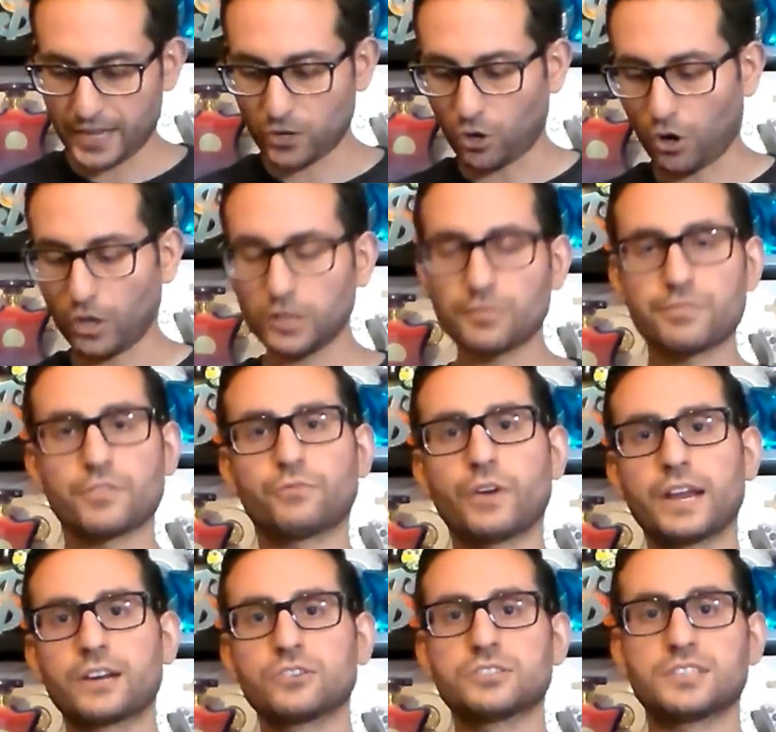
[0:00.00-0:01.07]
And all of the
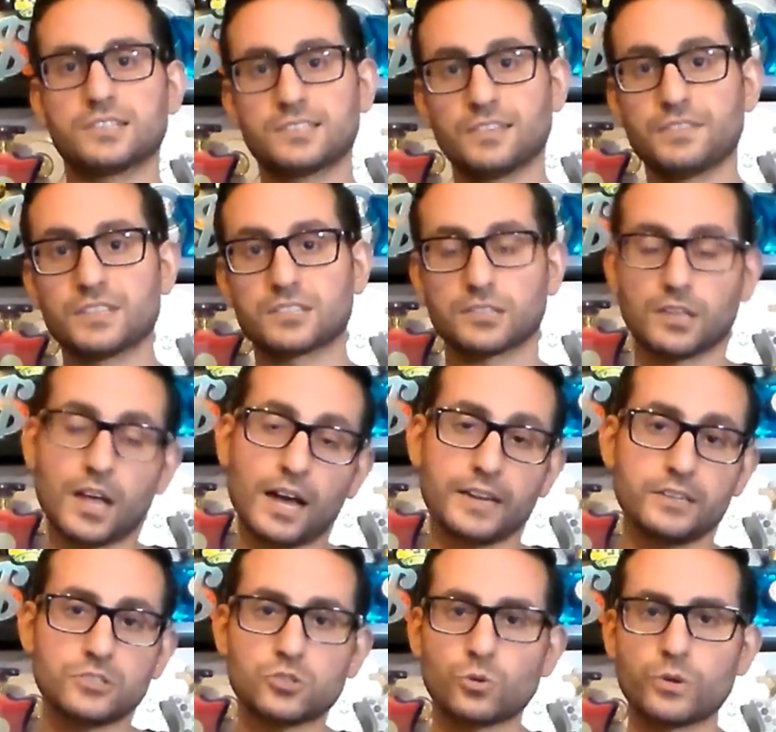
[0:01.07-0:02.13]
fragrances in this
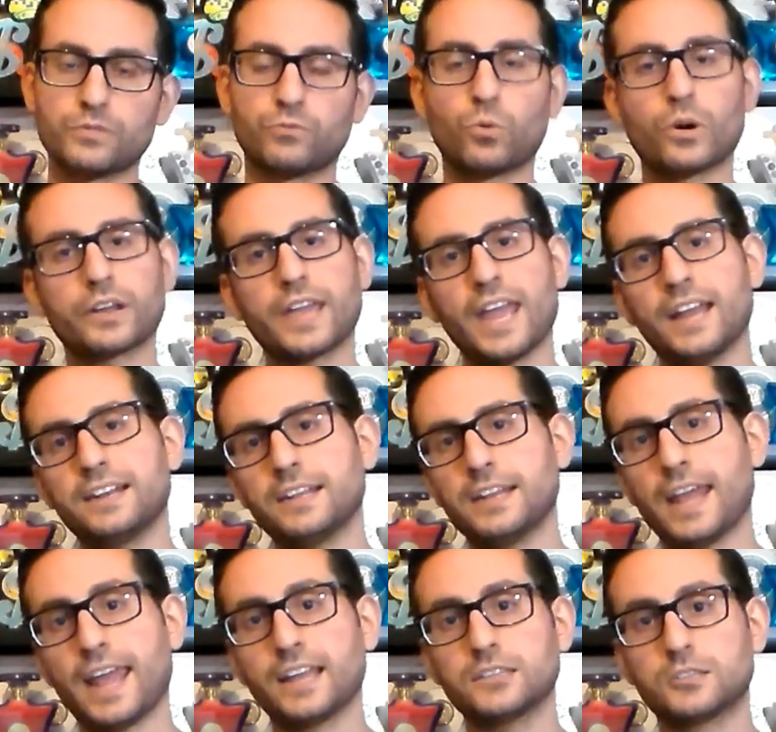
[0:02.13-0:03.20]
line sort of work hand
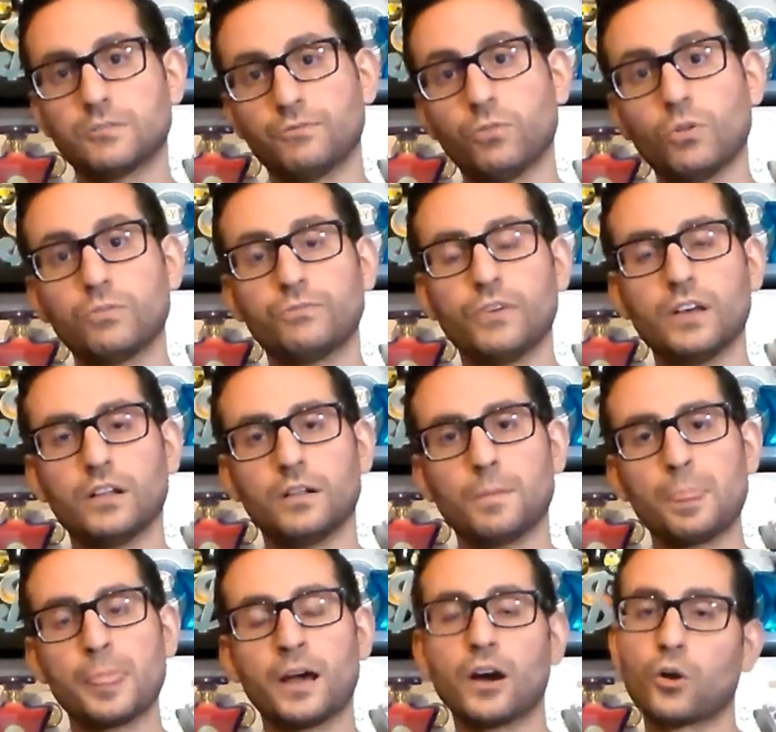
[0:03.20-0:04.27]
in hand to
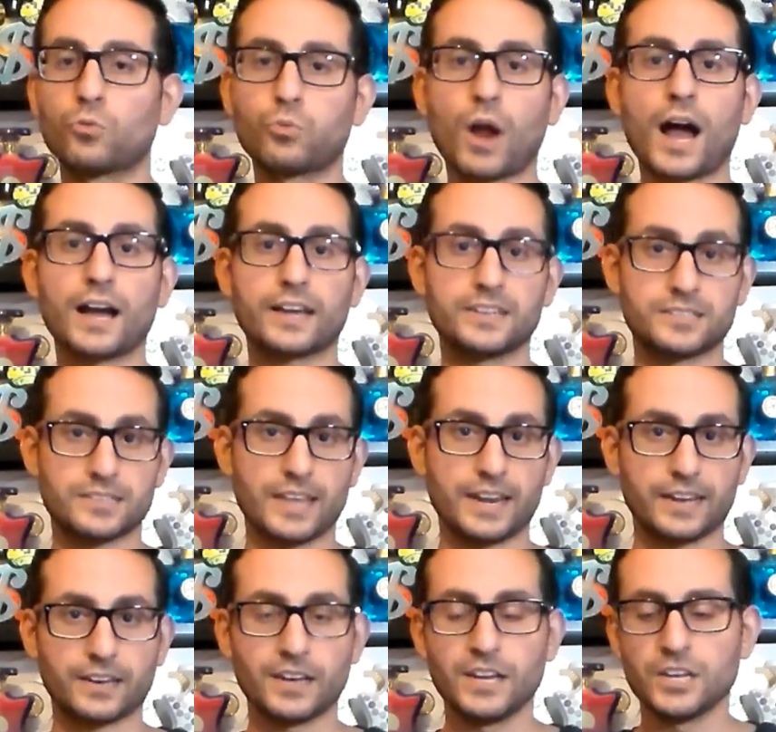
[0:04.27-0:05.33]
fulfill a rock
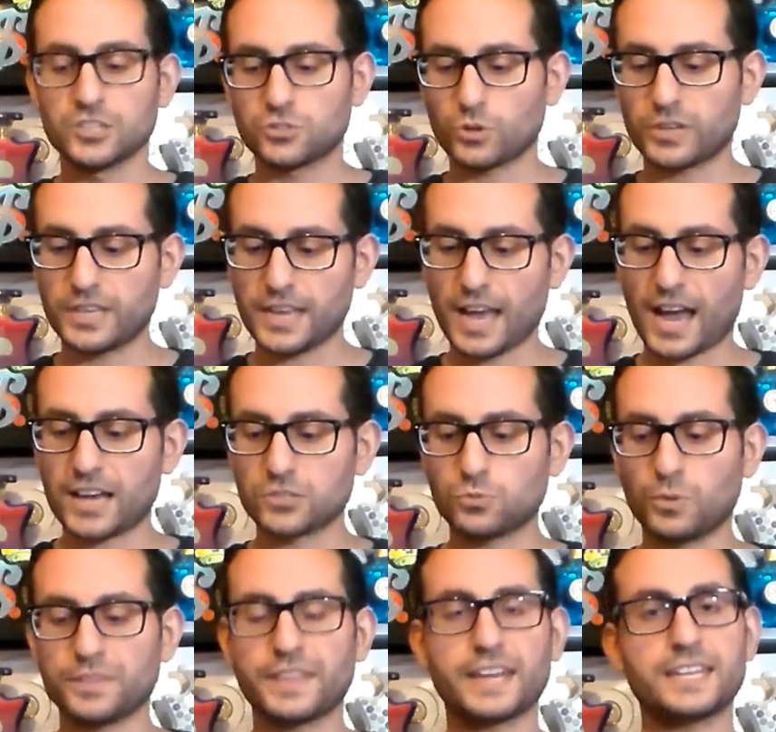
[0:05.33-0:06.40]
aesthetic. So he has
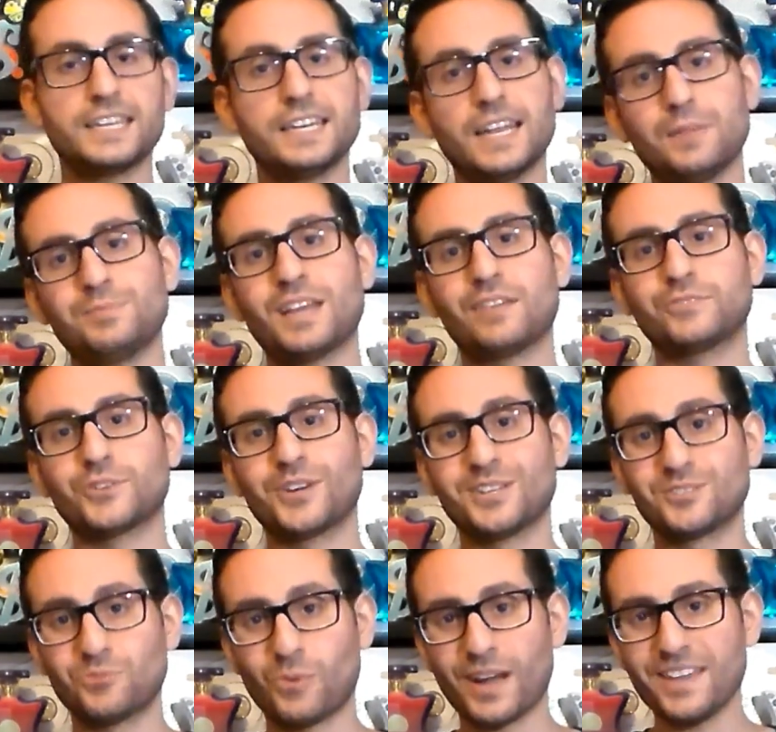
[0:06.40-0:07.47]
one that he named after
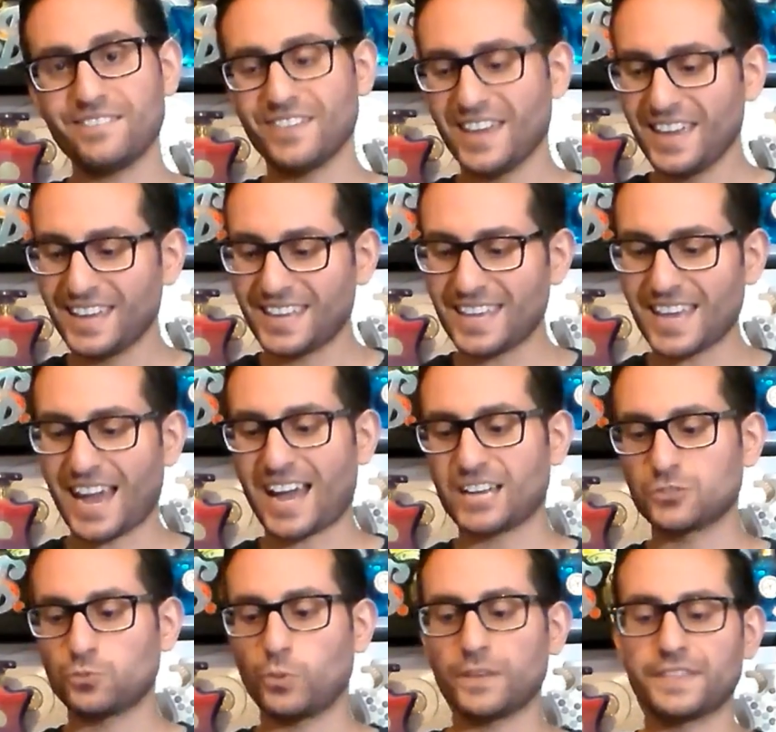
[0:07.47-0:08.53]
his wife. He
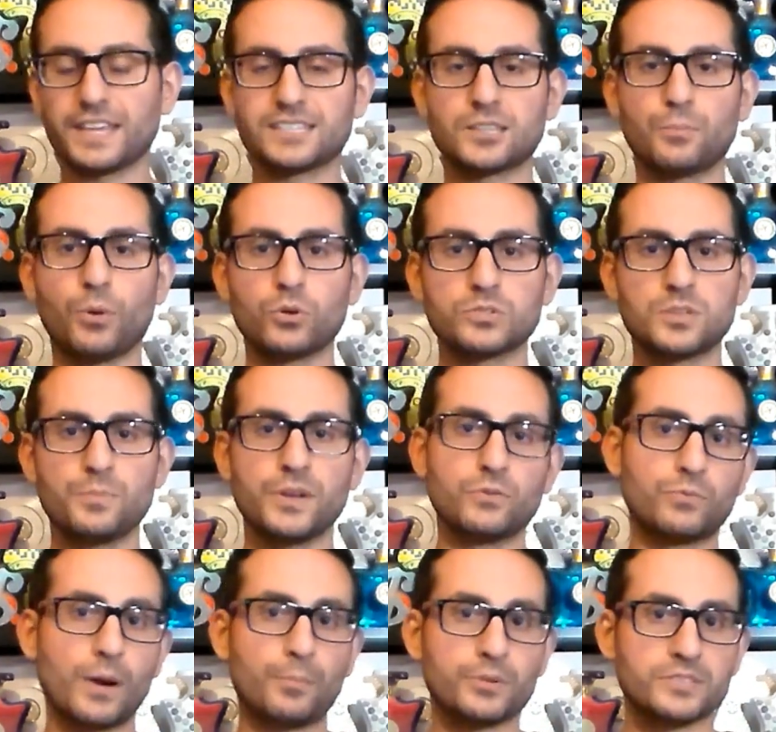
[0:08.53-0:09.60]
has one that's supposed to be
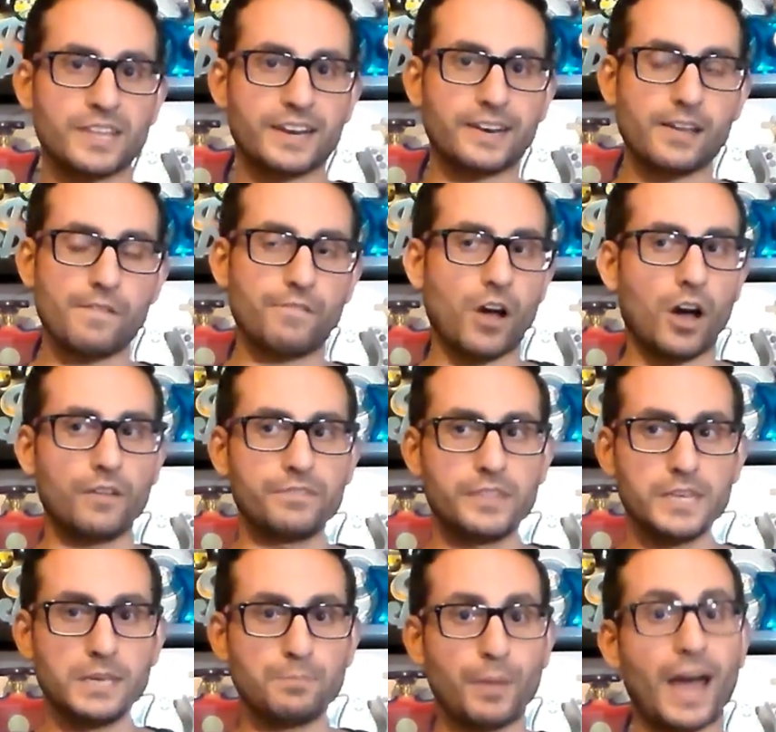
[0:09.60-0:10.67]
representative
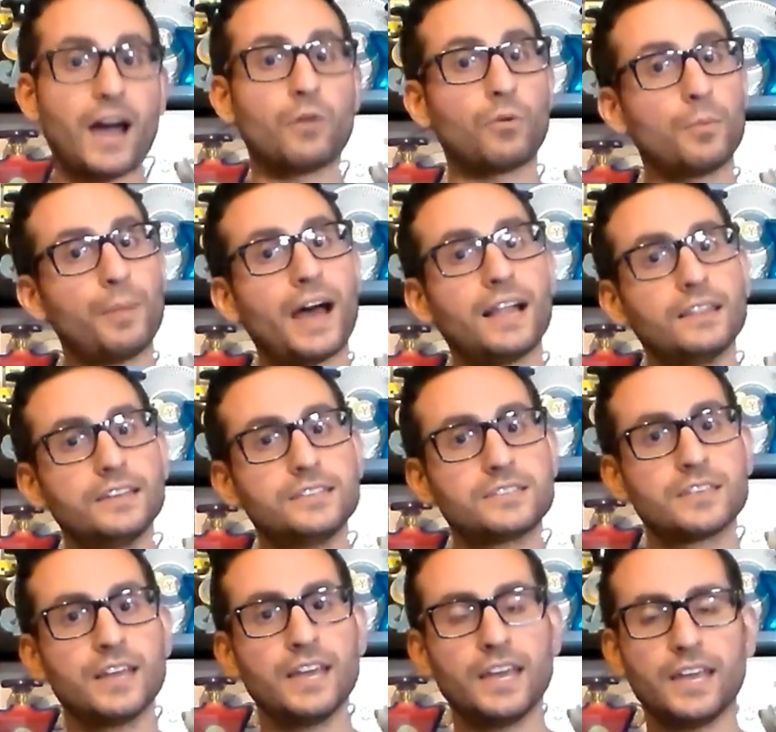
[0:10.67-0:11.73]
of the power
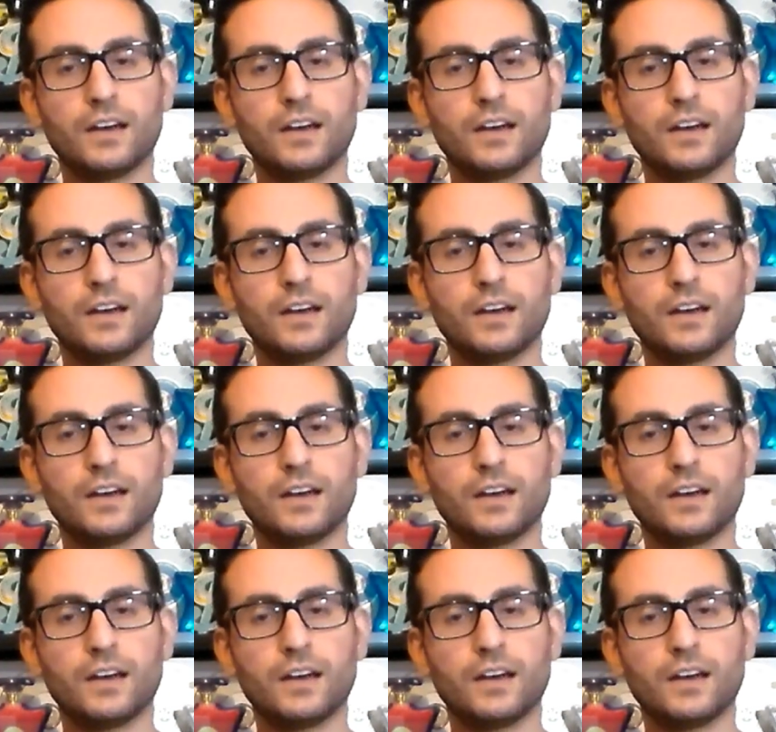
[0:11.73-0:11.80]
ballads